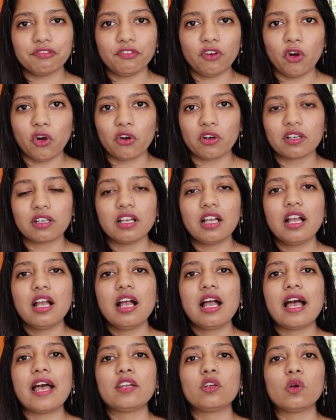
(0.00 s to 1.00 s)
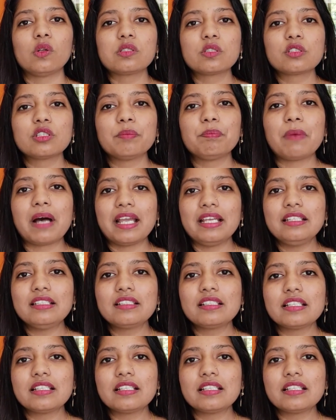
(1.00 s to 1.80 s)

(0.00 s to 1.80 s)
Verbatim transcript: fog and also the pine